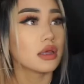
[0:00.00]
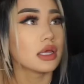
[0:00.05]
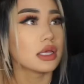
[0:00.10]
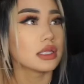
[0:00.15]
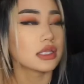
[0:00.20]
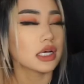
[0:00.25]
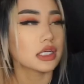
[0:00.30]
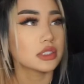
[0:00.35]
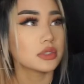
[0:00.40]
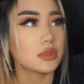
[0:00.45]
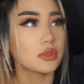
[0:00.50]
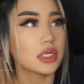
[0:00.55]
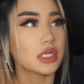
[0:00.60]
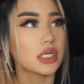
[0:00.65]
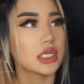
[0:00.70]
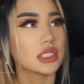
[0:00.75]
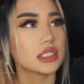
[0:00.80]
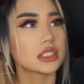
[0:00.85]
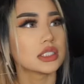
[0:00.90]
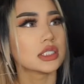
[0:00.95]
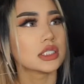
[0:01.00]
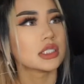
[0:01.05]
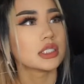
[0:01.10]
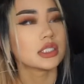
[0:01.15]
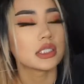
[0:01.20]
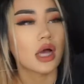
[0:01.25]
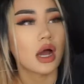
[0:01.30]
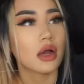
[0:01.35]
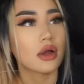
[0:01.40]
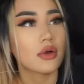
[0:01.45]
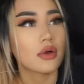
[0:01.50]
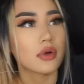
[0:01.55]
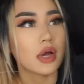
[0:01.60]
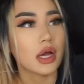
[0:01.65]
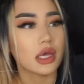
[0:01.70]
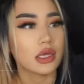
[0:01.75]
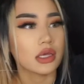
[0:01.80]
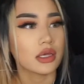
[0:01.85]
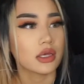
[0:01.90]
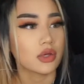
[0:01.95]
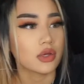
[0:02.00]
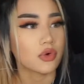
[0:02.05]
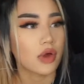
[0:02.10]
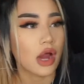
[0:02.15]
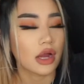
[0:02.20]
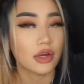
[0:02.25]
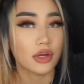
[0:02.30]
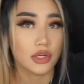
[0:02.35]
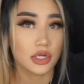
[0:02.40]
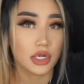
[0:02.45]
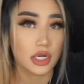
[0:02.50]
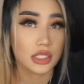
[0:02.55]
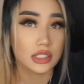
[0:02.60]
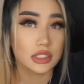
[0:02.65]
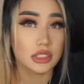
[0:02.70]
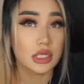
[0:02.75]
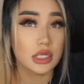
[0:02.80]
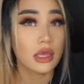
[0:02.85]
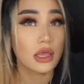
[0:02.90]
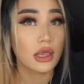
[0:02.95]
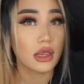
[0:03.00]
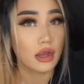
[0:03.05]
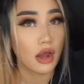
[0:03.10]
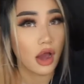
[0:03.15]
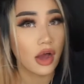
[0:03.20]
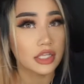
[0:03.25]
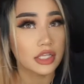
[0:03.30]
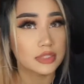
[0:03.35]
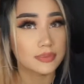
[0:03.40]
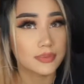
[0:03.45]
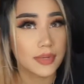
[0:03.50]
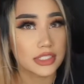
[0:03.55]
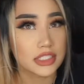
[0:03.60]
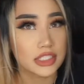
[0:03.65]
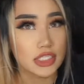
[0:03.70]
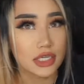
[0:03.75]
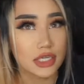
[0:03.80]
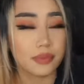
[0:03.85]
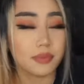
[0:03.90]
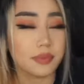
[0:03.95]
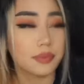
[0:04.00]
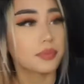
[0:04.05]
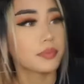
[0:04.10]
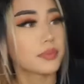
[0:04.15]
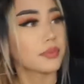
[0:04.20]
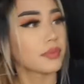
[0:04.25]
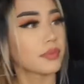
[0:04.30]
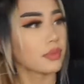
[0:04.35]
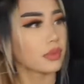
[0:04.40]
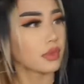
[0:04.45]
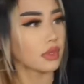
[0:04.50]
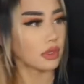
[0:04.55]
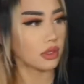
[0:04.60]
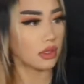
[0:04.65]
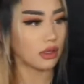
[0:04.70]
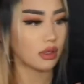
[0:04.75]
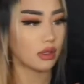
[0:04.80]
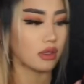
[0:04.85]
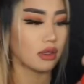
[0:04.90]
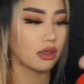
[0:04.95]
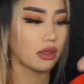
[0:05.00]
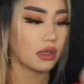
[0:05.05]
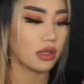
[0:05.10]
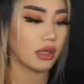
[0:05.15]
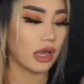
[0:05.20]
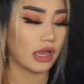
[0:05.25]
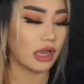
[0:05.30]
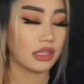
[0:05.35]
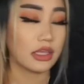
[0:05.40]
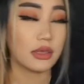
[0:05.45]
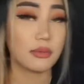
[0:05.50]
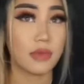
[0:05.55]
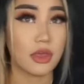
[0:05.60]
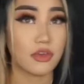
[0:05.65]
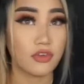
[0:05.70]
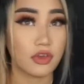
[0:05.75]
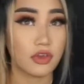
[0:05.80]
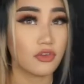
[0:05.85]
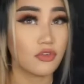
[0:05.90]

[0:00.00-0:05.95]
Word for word: Next one is the Nagaraya Cracker Nuts in Hot and Spicy. I think my favorite